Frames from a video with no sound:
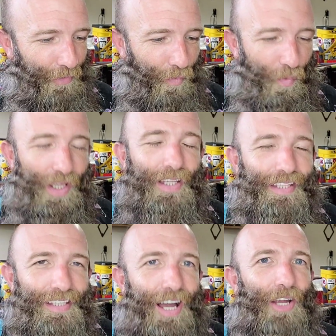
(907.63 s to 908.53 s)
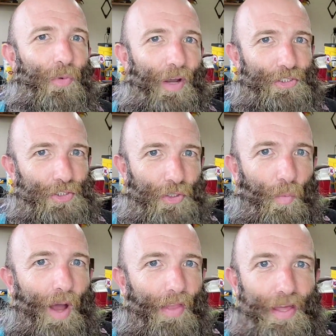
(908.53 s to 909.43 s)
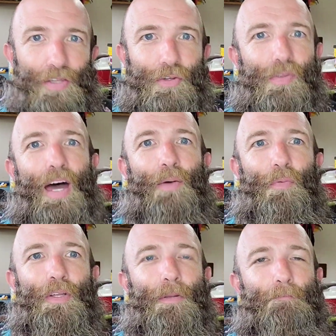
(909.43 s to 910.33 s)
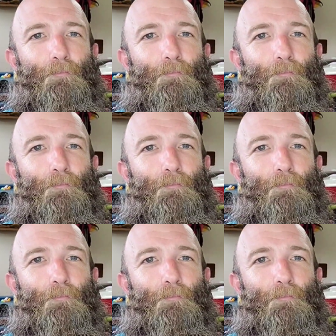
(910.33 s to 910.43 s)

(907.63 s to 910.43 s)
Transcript: Really not quite sure why they do that one,